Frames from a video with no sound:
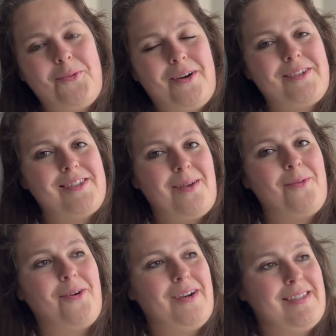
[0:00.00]
where
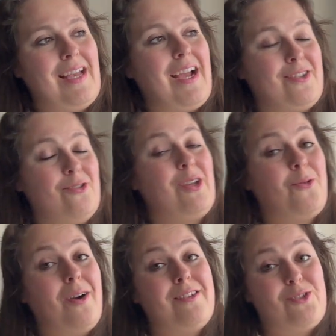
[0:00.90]
summer is actually
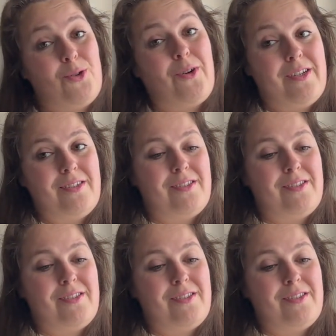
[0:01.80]
quite short,